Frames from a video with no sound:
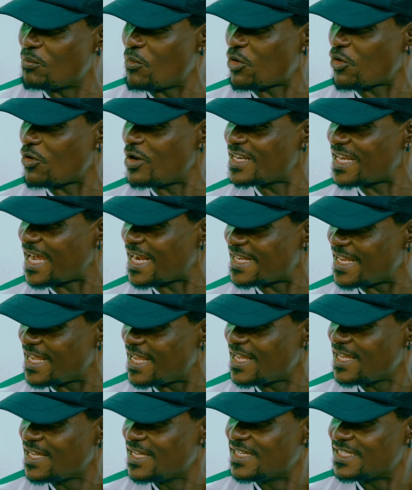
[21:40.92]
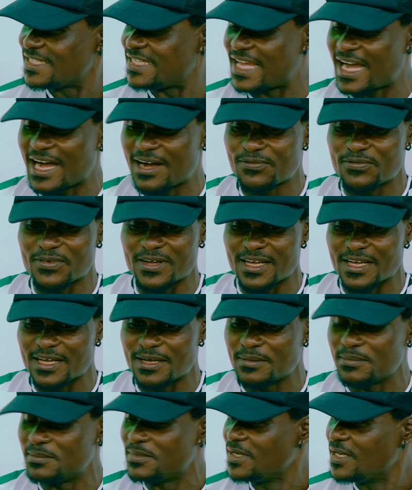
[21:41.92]
Mokoena there. They have
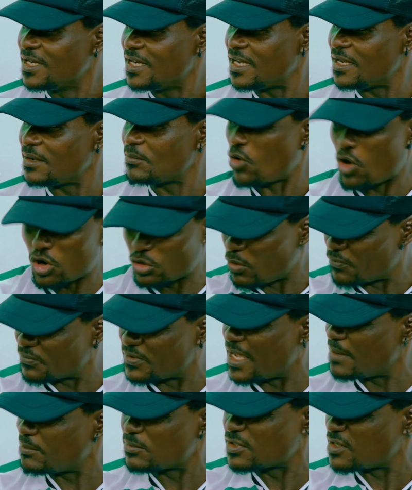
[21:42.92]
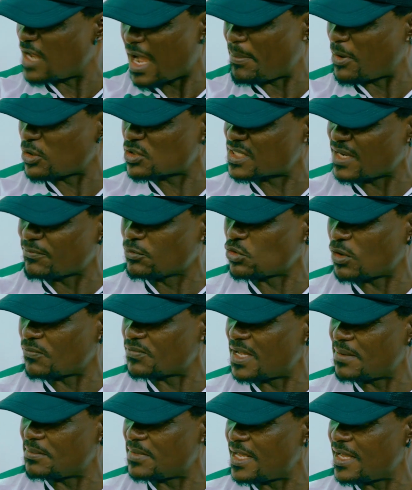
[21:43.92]
all of them, about 7 of
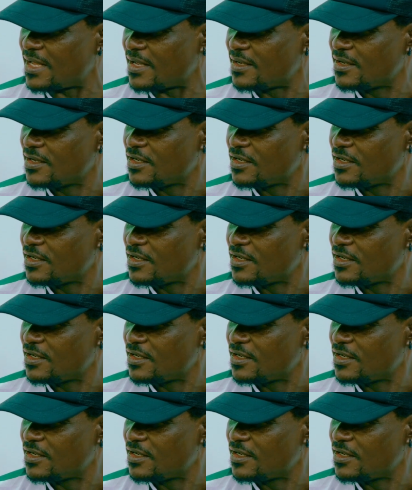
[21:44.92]
them there.